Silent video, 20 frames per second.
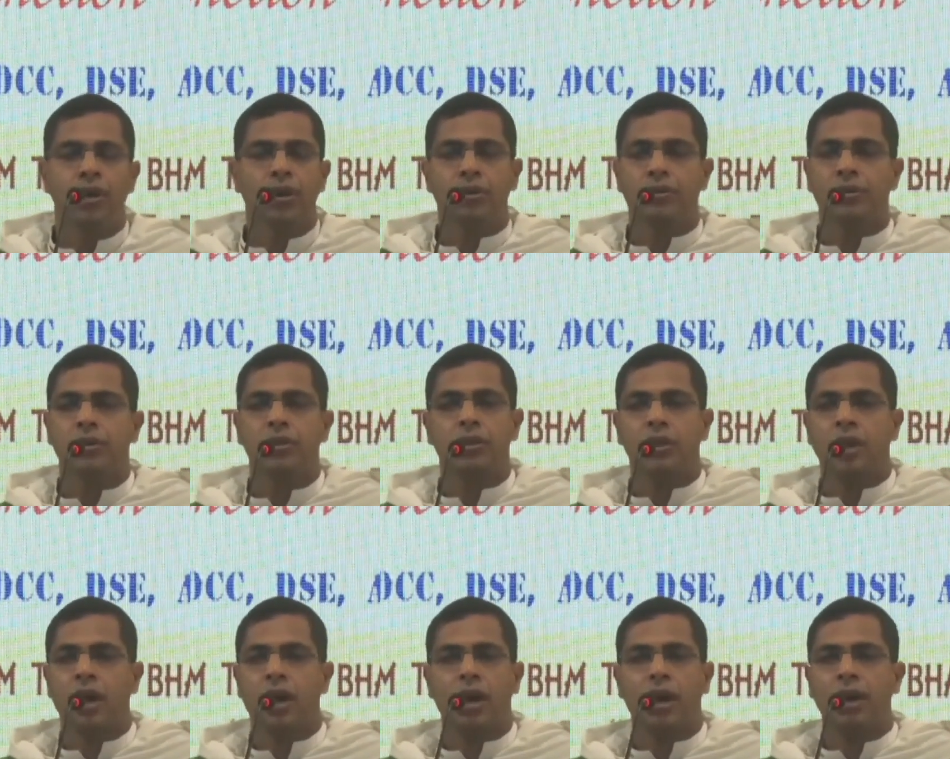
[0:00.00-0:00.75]
or
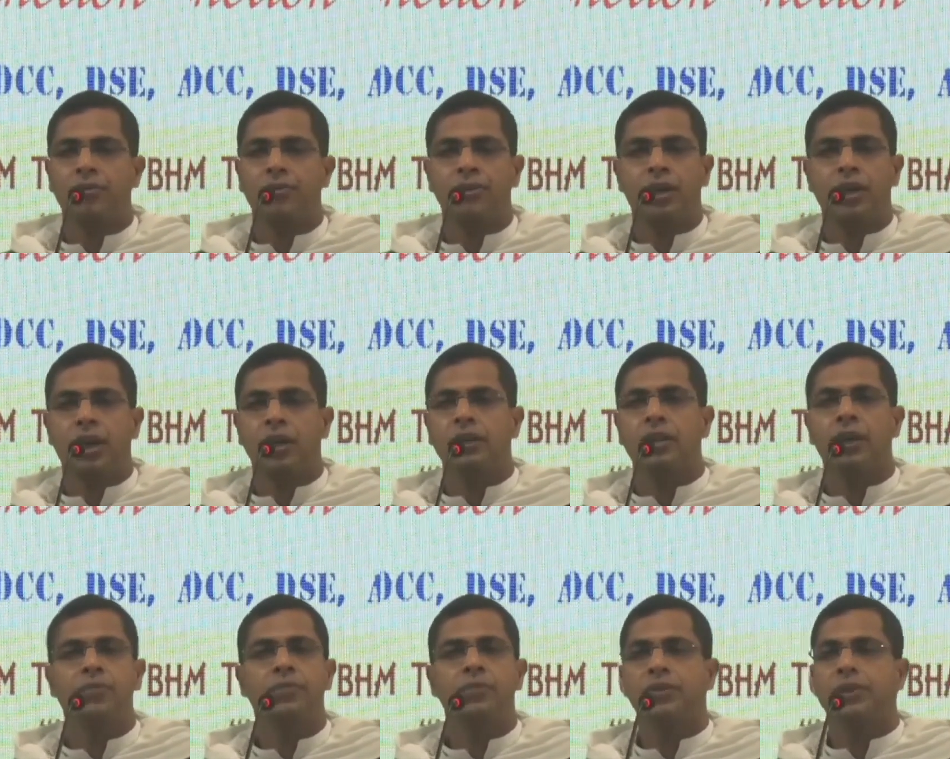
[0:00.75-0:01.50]
have done
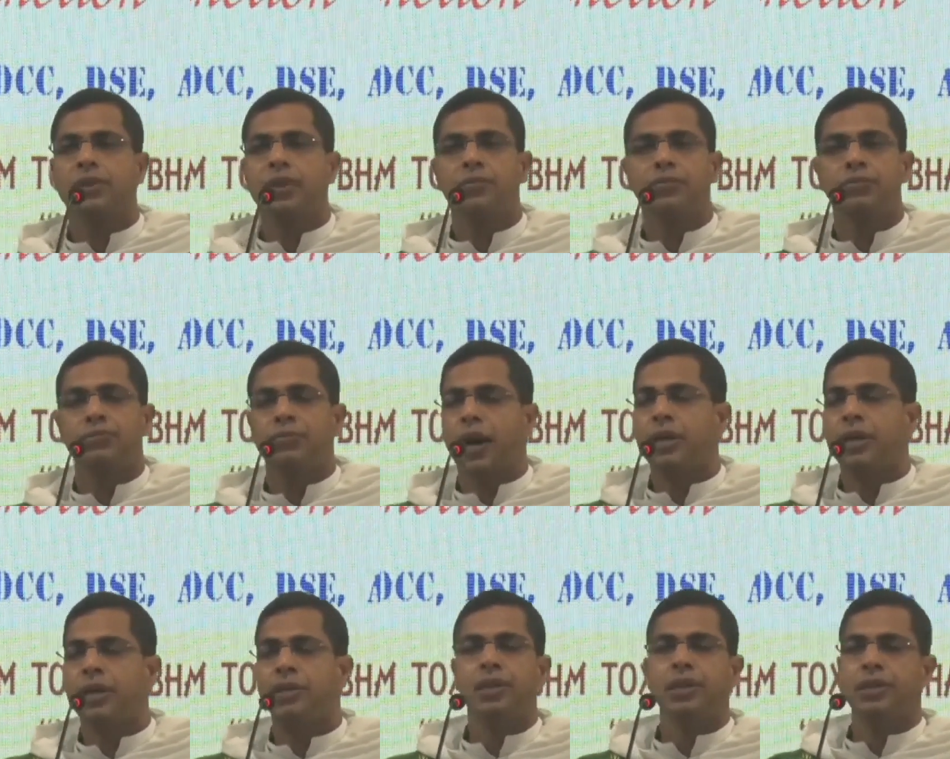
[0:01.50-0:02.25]
some, some
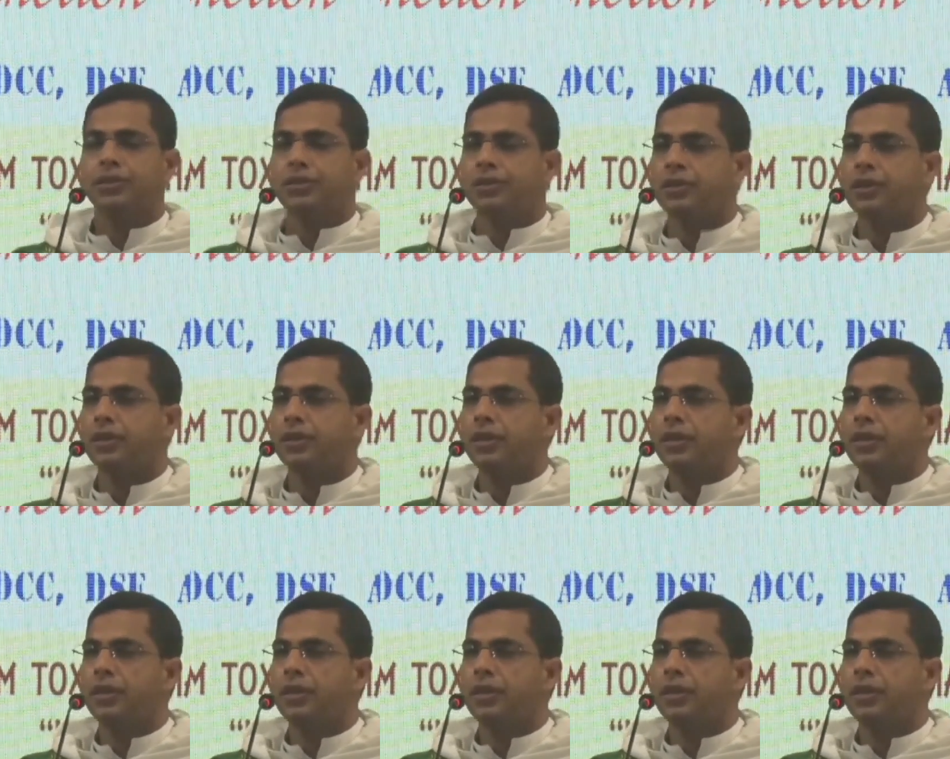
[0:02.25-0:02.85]
bad things.